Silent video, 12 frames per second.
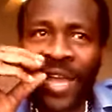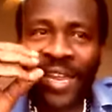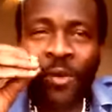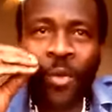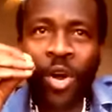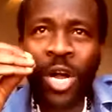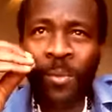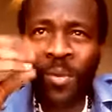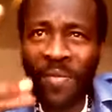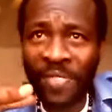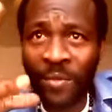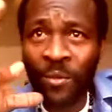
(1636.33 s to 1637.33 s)
And I woke up
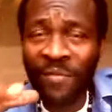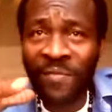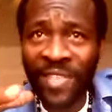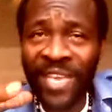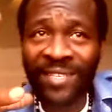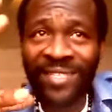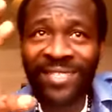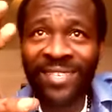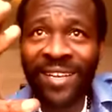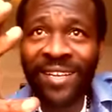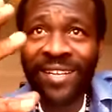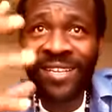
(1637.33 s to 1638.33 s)
with
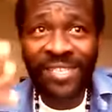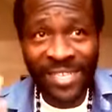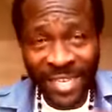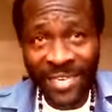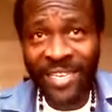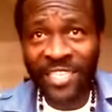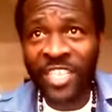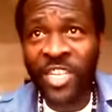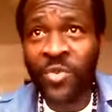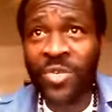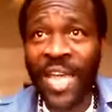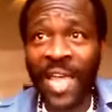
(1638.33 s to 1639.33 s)
this in this
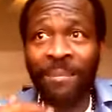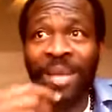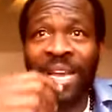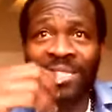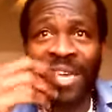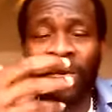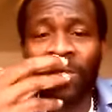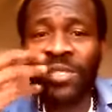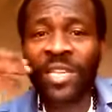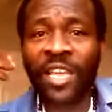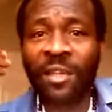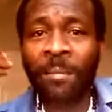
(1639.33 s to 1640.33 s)
new day because I don't
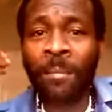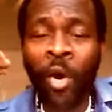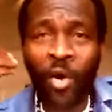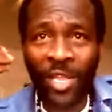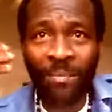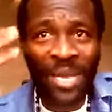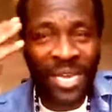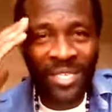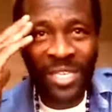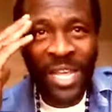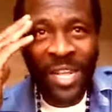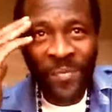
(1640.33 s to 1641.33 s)
say morning.
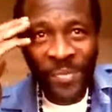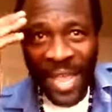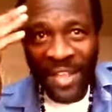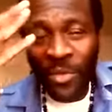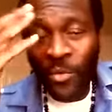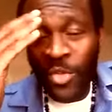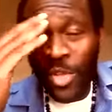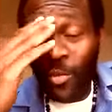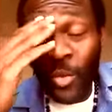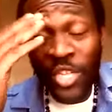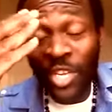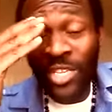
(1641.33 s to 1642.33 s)
Because
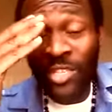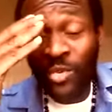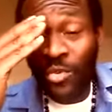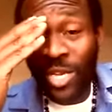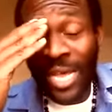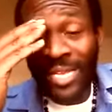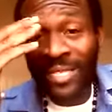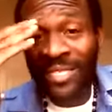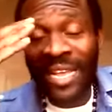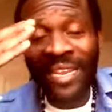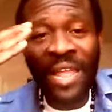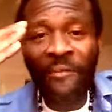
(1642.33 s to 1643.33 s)
and what you need to realize is
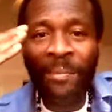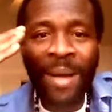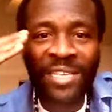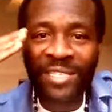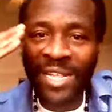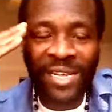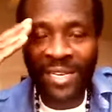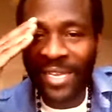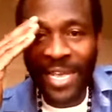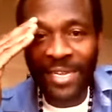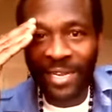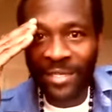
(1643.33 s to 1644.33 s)
that everybody's not going
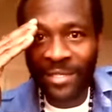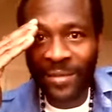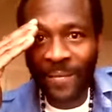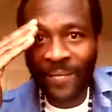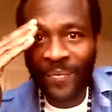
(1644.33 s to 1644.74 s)
to get this.